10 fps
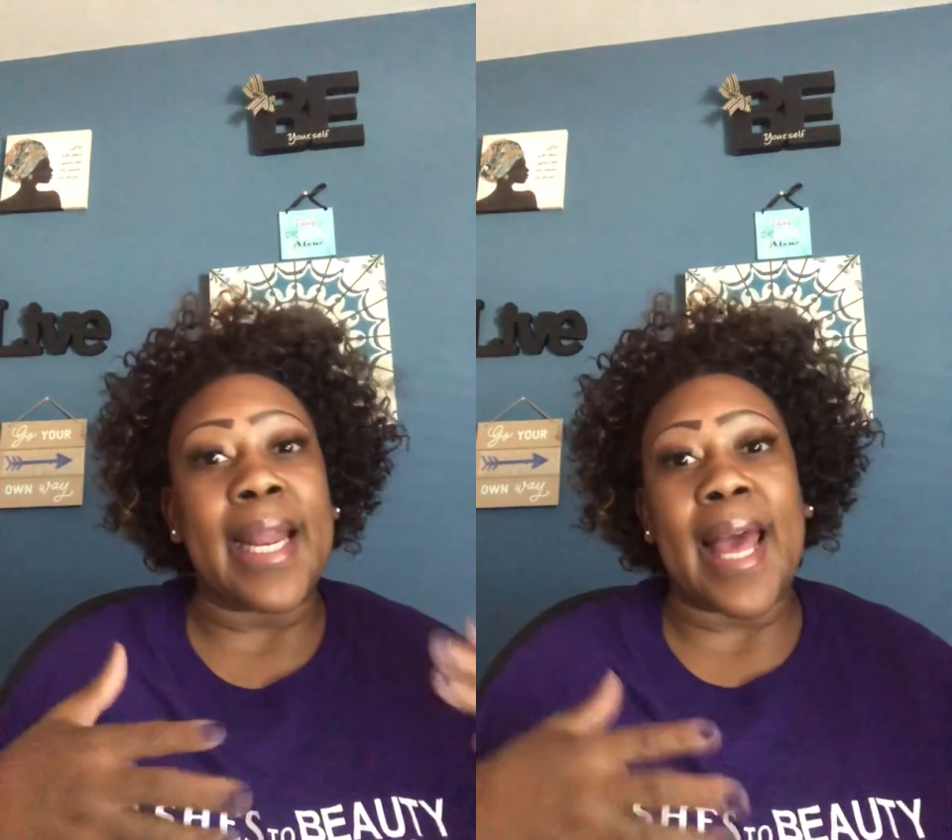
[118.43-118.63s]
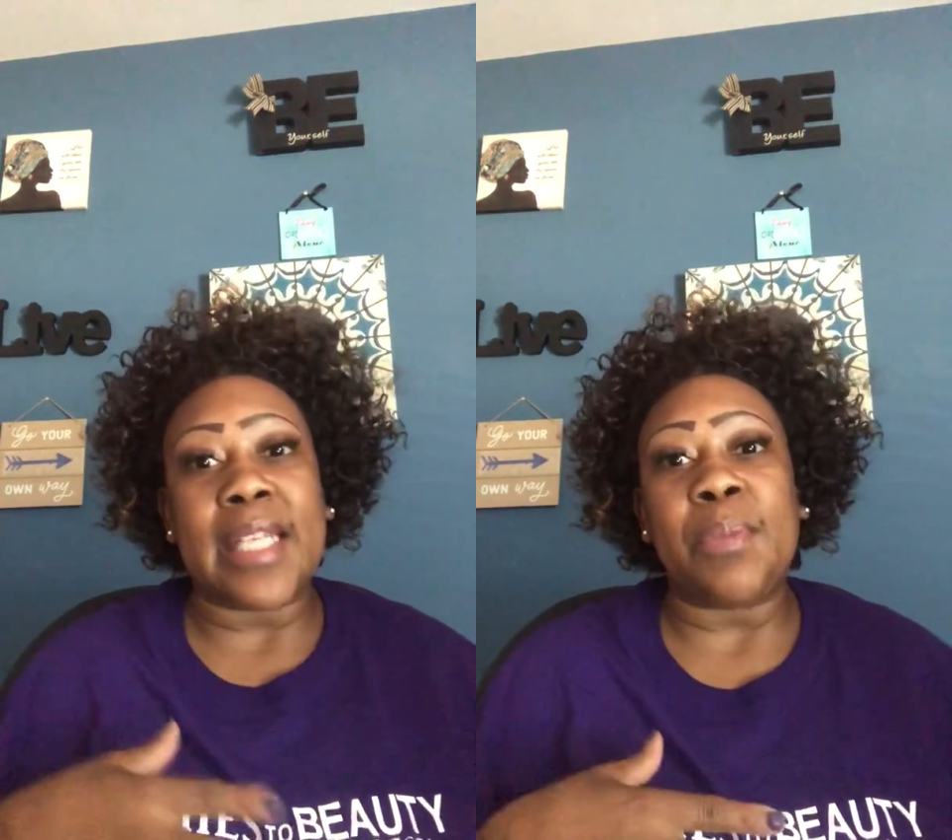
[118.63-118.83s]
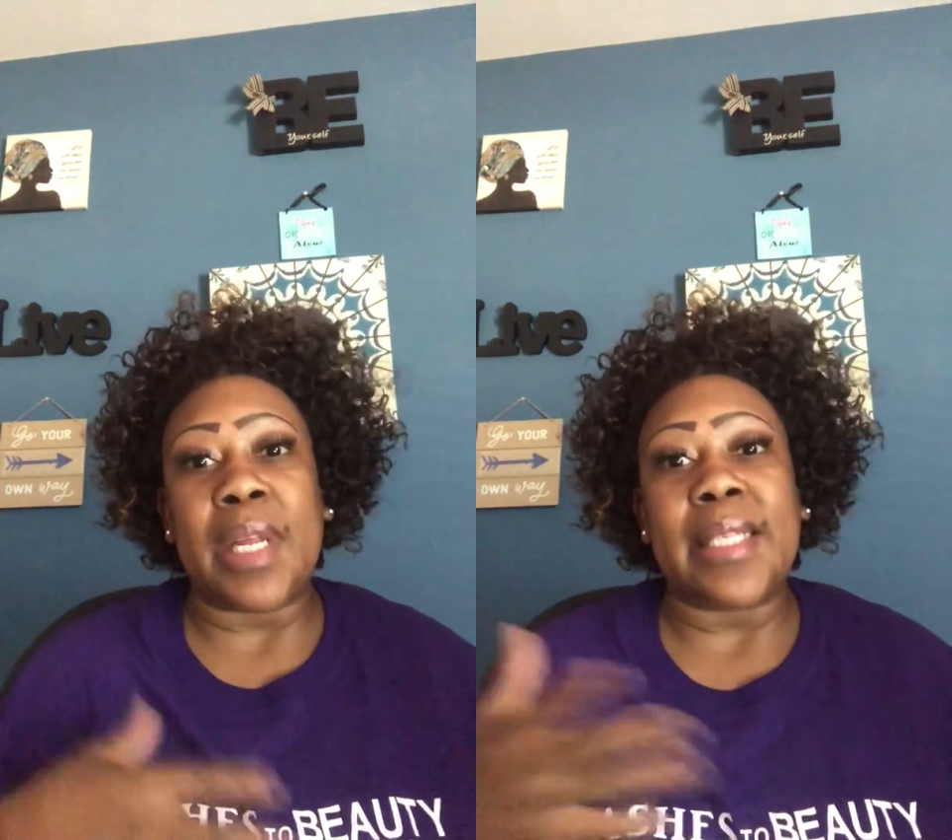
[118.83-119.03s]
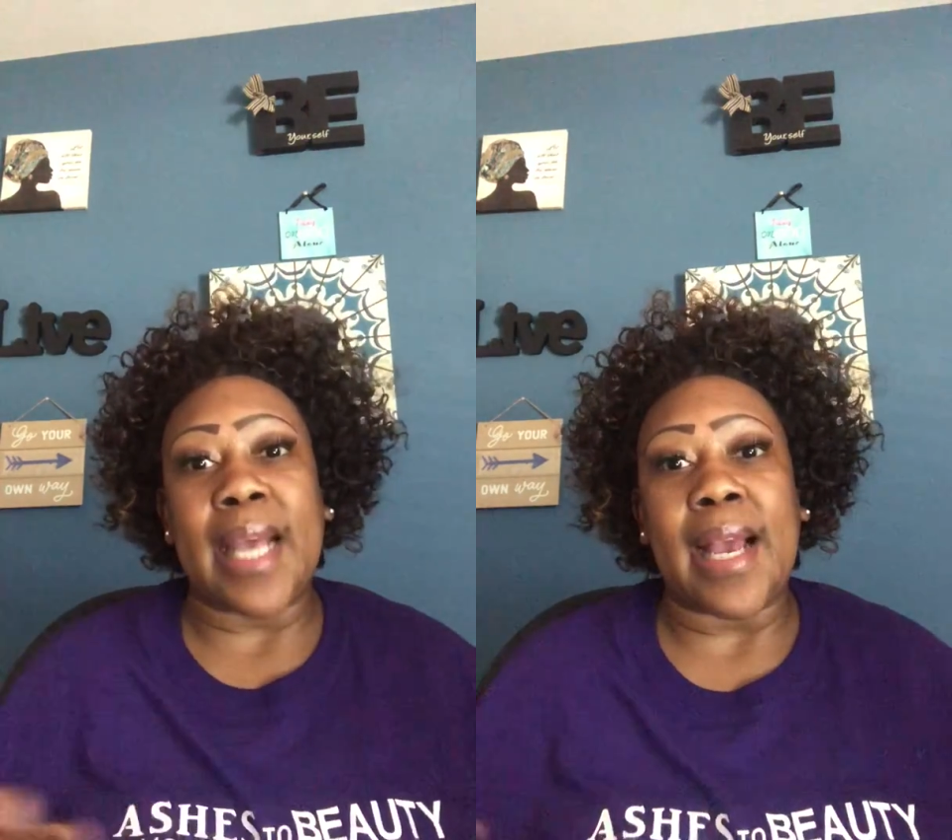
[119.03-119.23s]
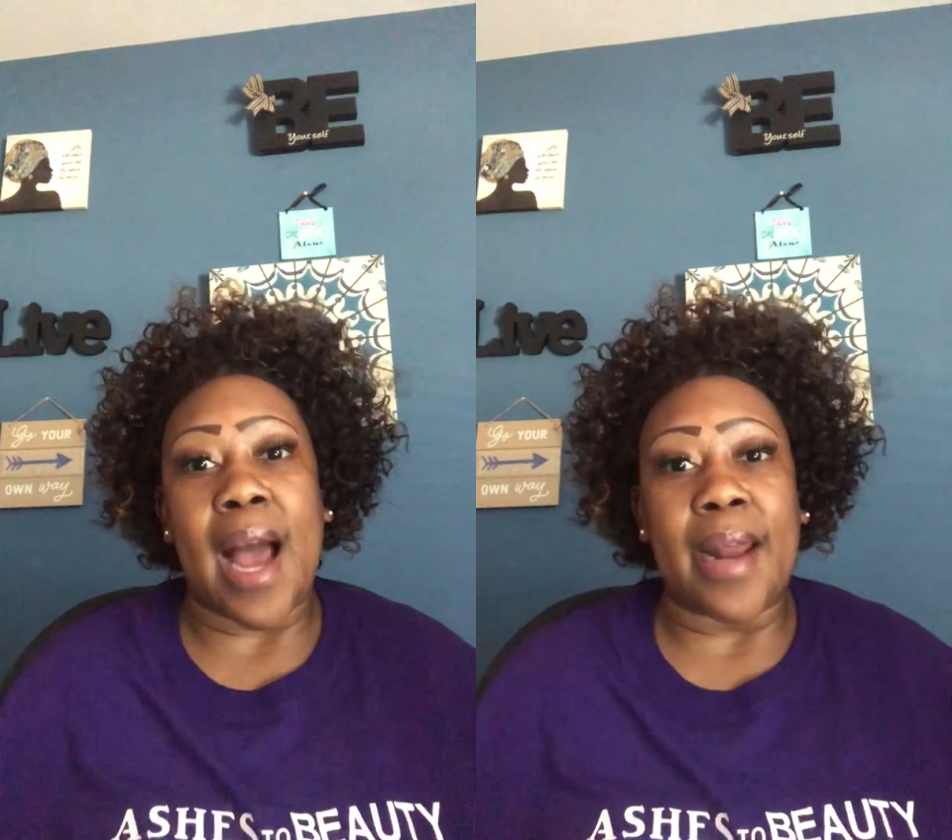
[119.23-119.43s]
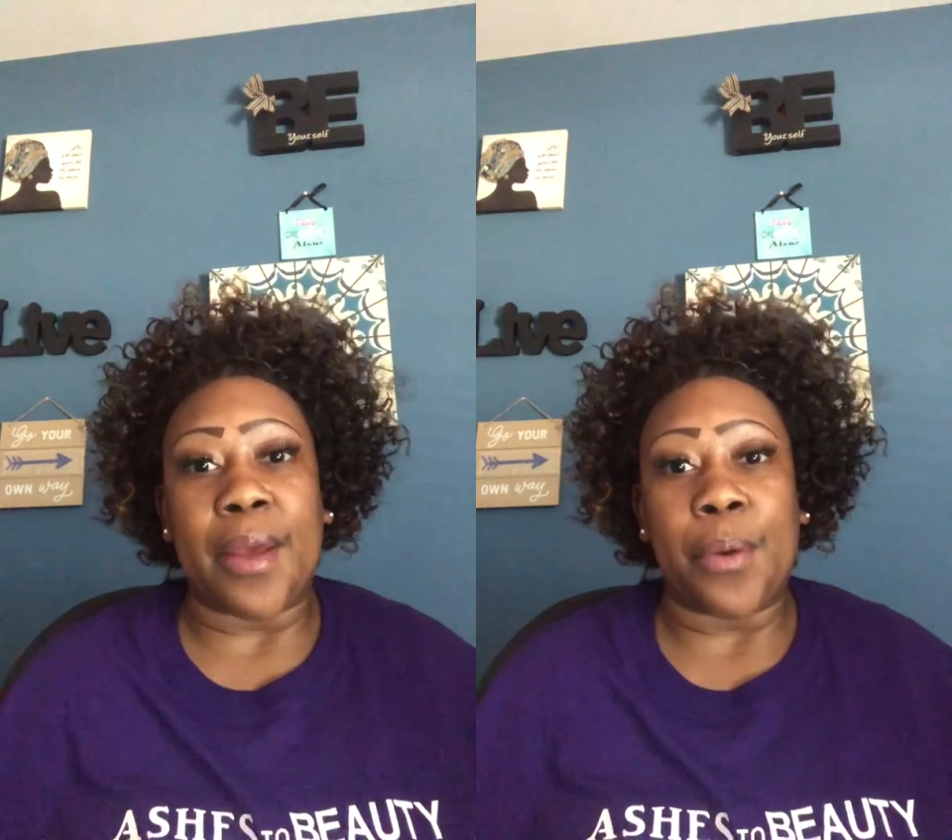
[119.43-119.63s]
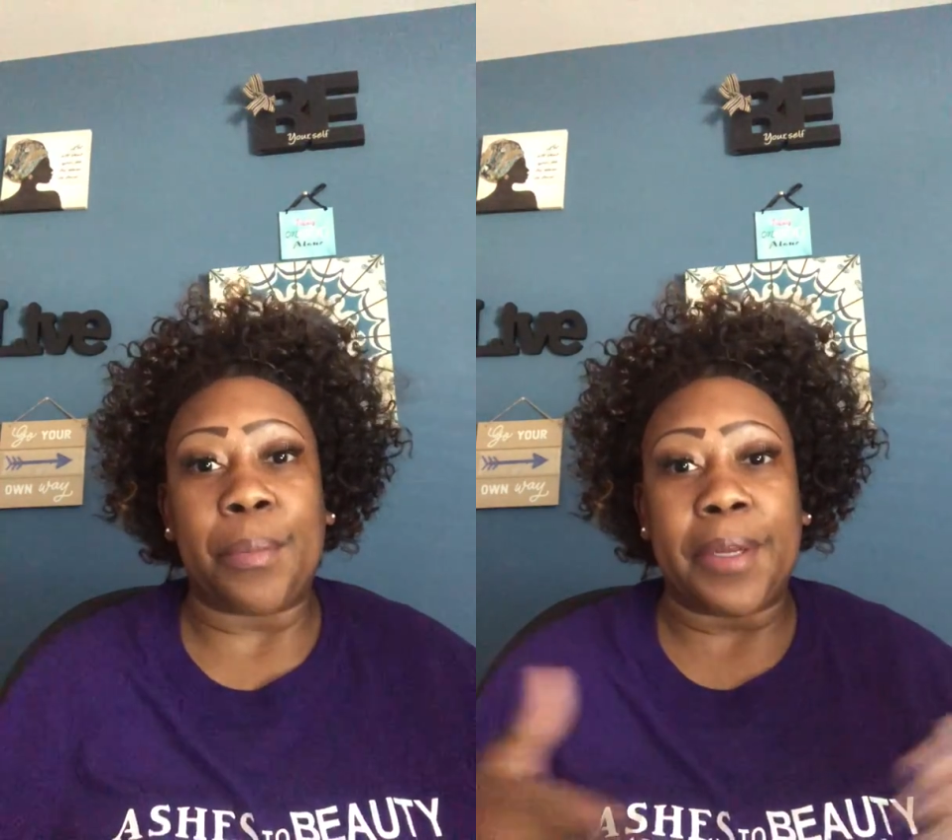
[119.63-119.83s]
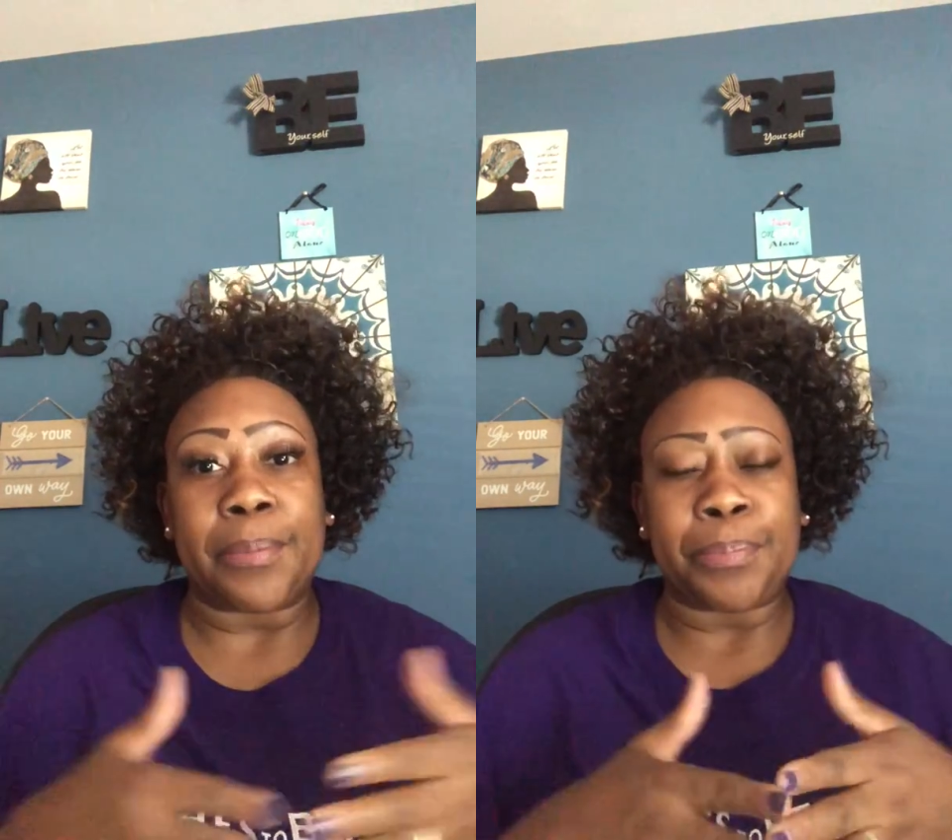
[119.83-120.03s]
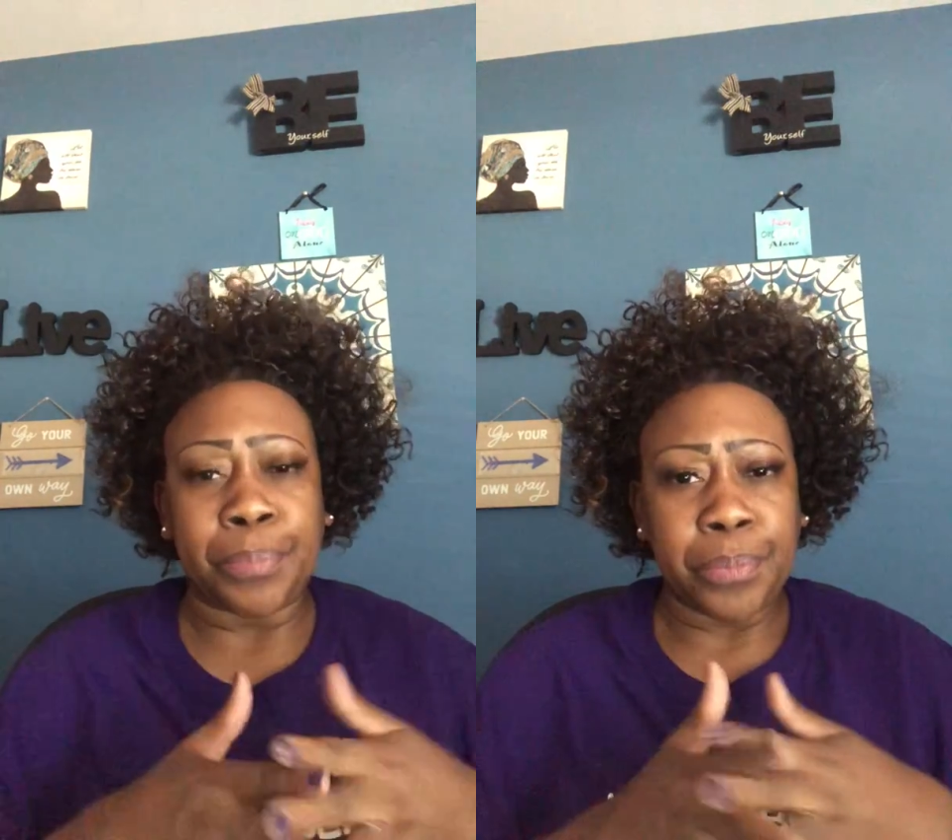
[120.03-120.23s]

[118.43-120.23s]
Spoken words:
last minute to say, God help me.